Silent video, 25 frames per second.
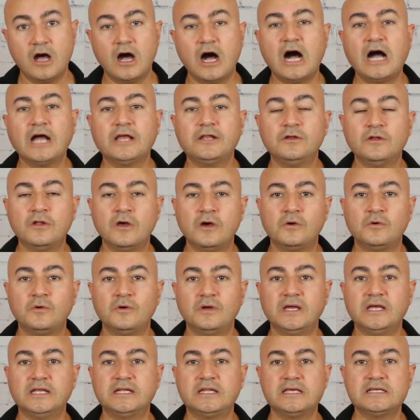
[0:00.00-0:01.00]
I know
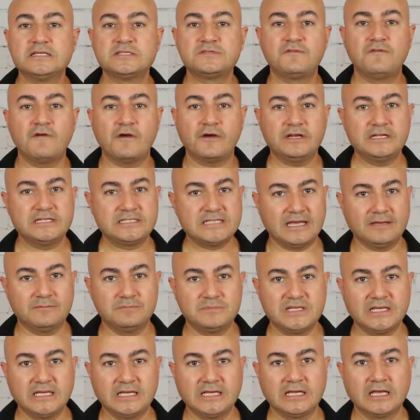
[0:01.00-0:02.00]
it is very
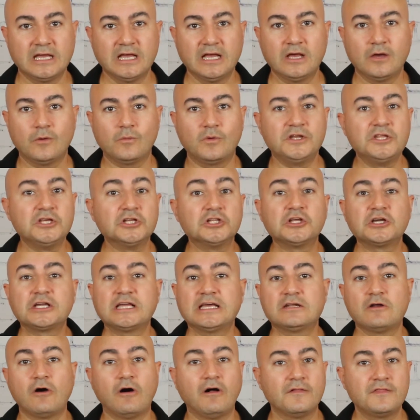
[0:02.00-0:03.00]
tempting. When you look
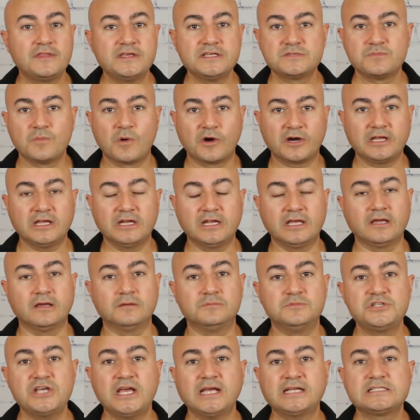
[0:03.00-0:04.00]
at all these marketing
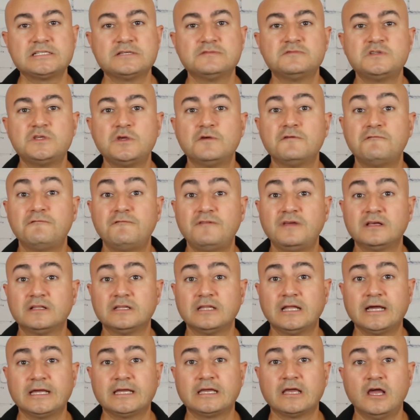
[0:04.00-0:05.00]
objectives, you feel
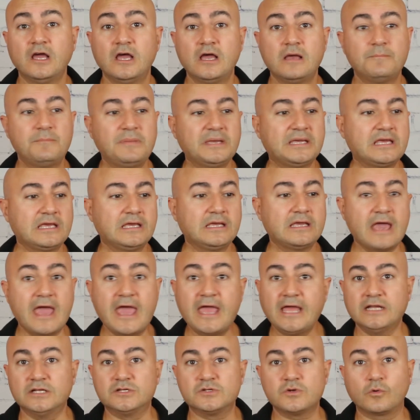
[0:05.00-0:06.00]
like picking
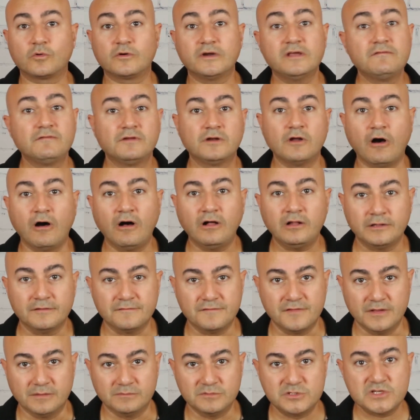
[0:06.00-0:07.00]
8 or even all
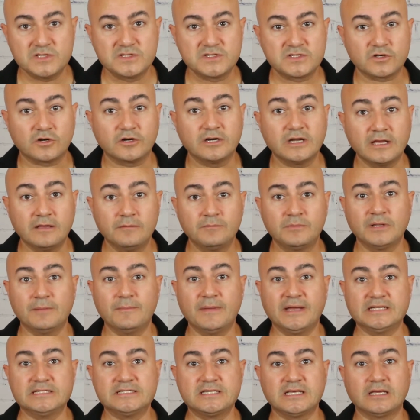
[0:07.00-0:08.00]
of them to start
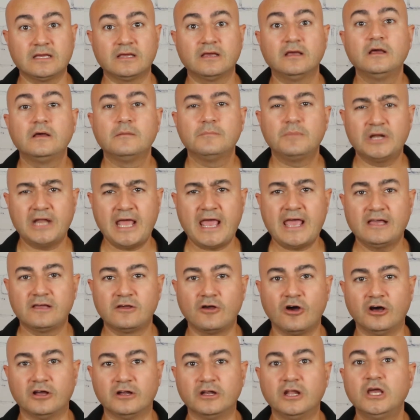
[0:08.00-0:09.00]
implementing. But hang
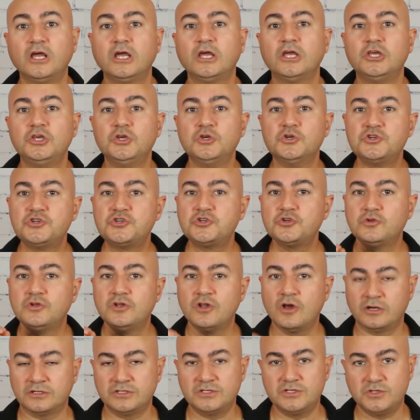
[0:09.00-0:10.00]
on, you should
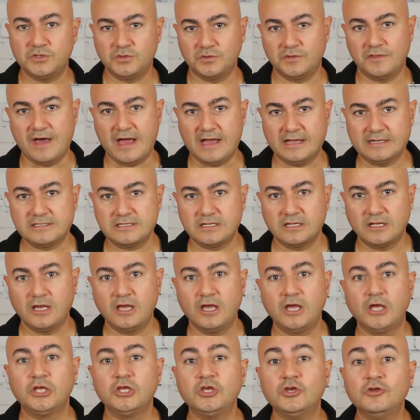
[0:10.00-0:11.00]
not do that.
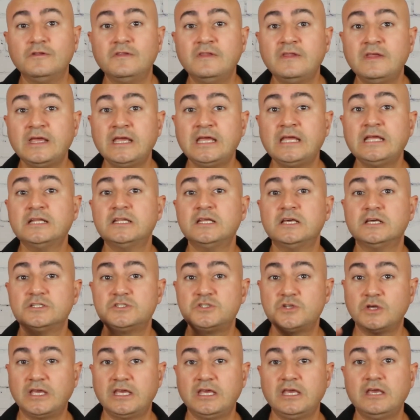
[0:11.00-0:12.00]
You need
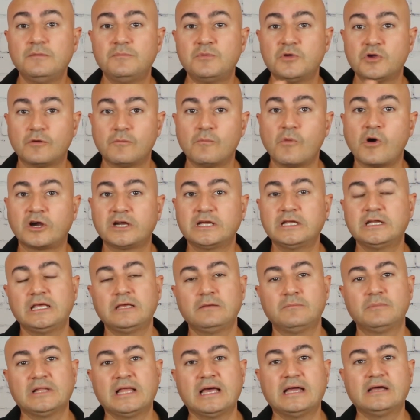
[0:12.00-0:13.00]
to keep your
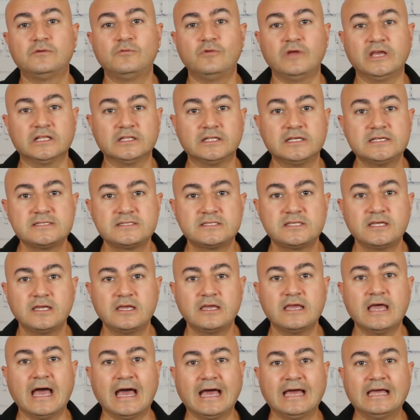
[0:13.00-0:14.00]
marketing plan
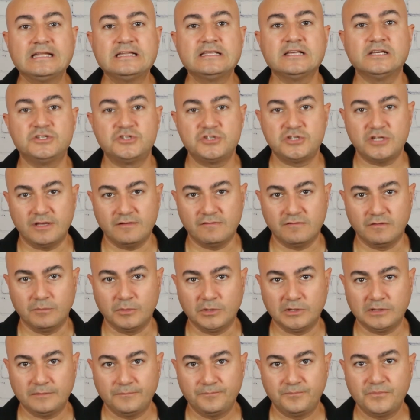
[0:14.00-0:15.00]
realistic and
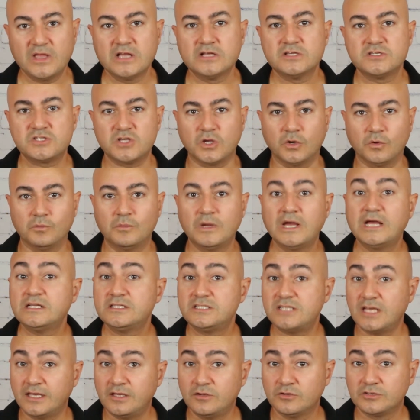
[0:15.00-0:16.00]
achievable. So,
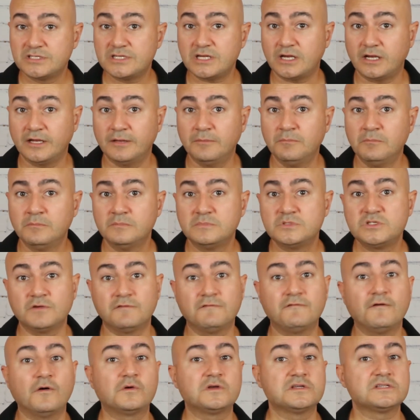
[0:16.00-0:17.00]
take your time to
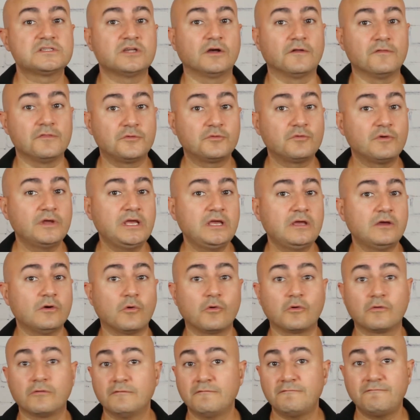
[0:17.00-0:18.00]
focus on 3
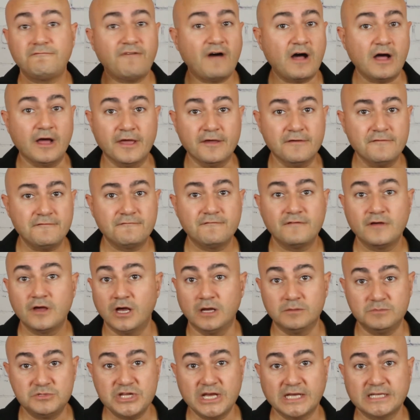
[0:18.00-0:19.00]
or 5
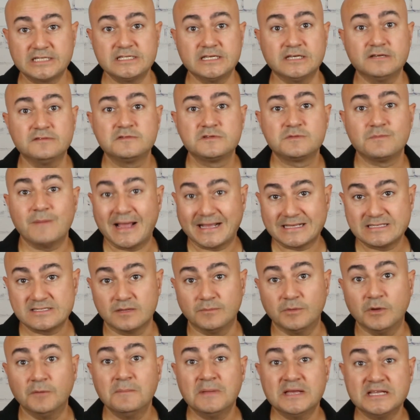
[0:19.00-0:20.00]
objectives
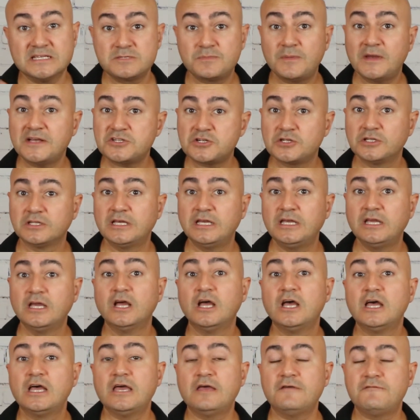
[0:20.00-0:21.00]
maximum, especially
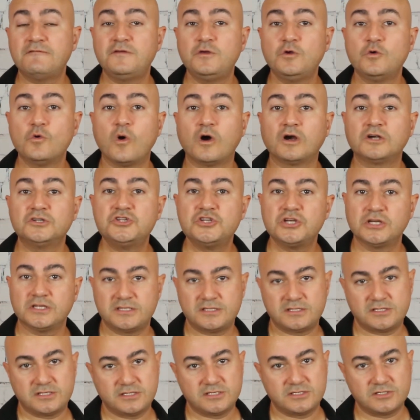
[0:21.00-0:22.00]
if you are
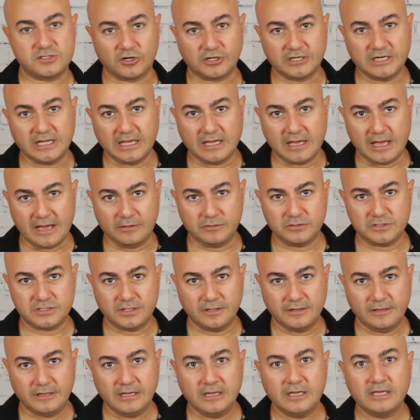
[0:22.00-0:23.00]
just starting out.
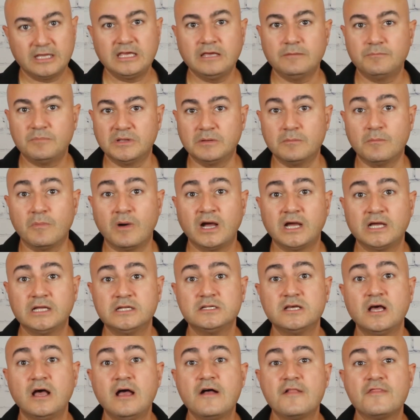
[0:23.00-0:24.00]
Keep in
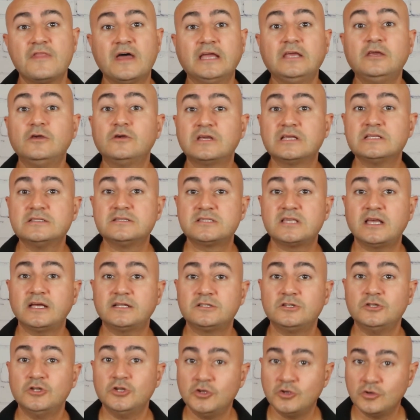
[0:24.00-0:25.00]
mind that you can
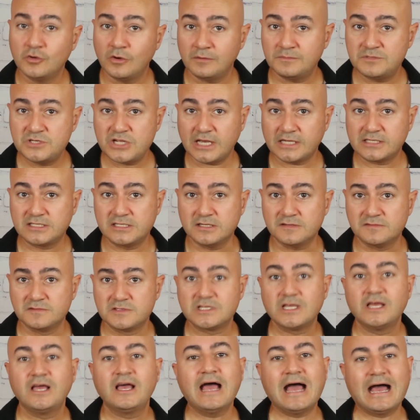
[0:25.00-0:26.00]
set new
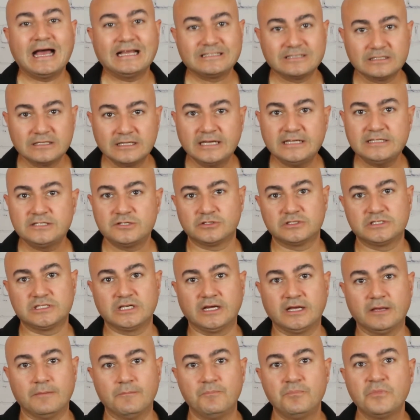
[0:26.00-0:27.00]
objectives at a later
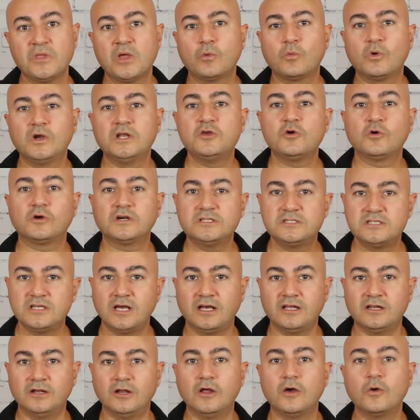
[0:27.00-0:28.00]
time when you are
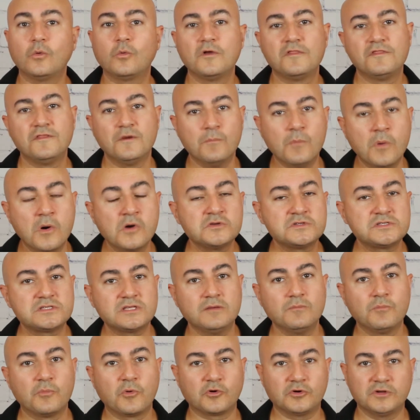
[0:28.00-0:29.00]
done with the most
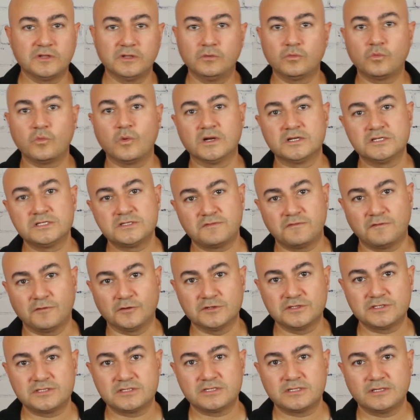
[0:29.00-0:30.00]
important ones
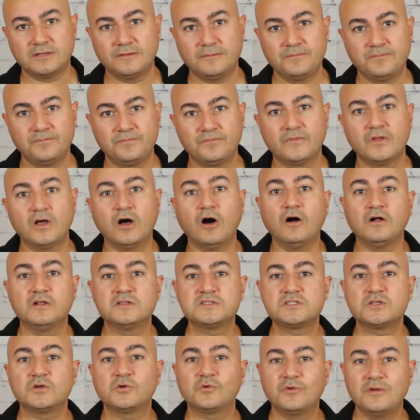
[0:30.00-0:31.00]
first.
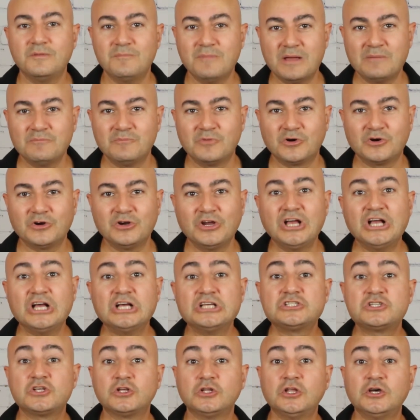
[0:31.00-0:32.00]
Also remember
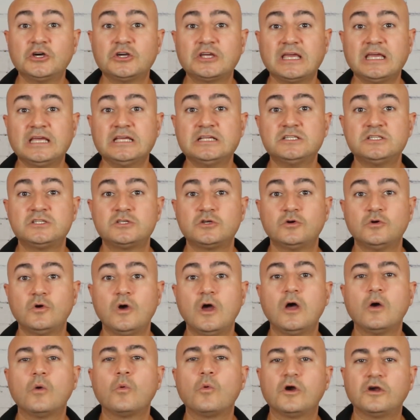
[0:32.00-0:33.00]
to look into
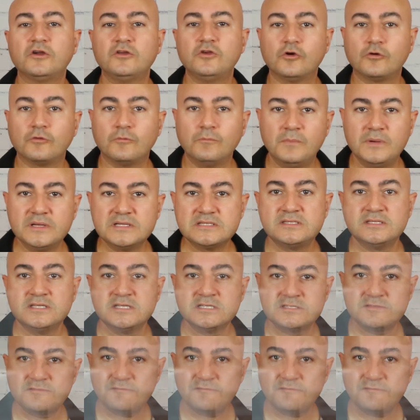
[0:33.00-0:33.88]
where your business